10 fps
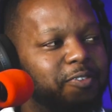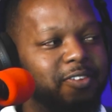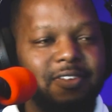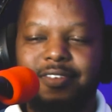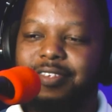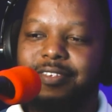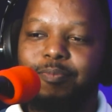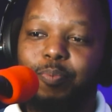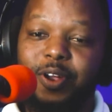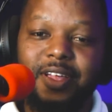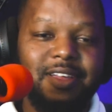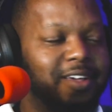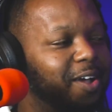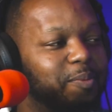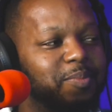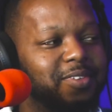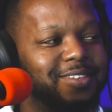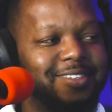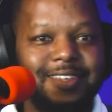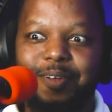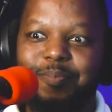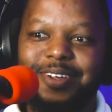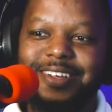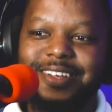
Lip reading: after spring comes summer.